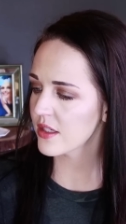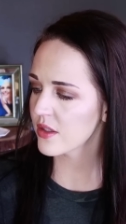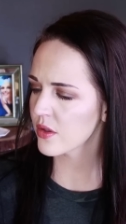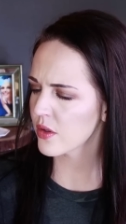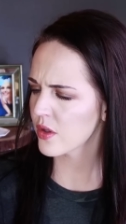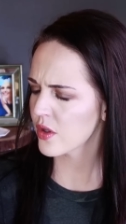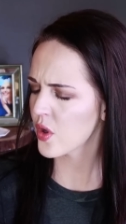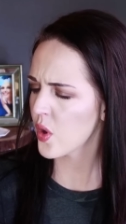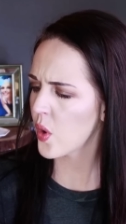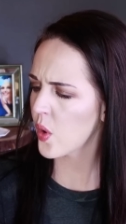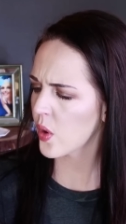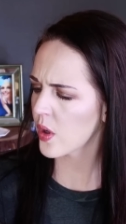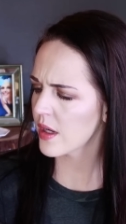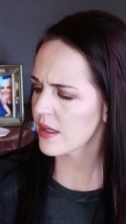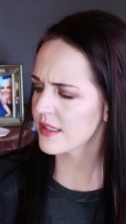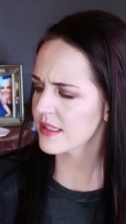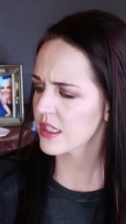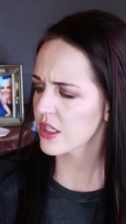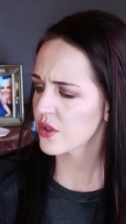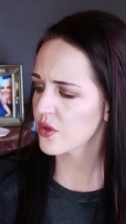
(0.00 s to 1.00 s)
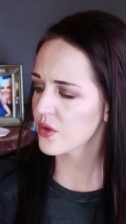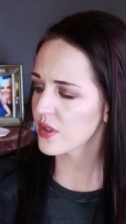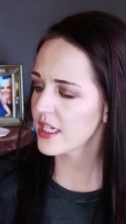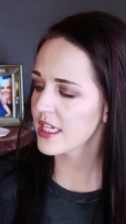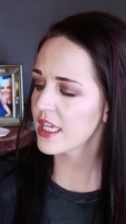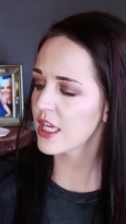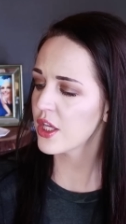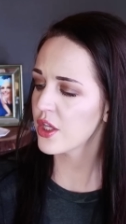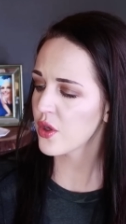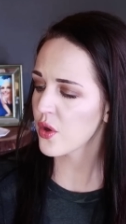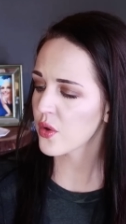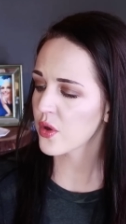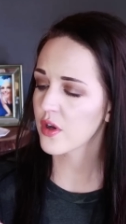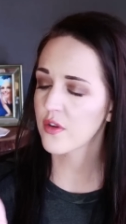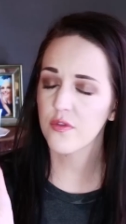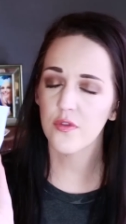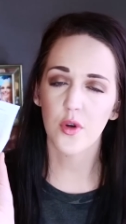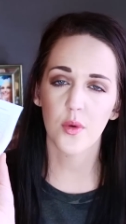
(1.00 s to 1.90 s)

or Korres Greek Yogurt